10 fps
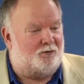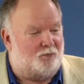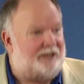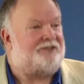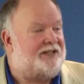
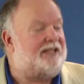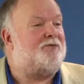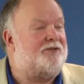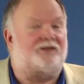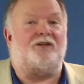we see the
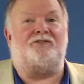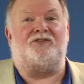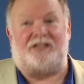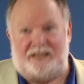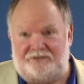results
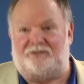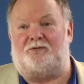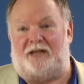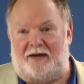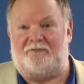Jesus
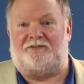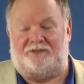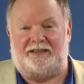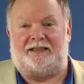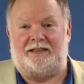would have us
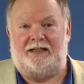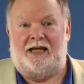see.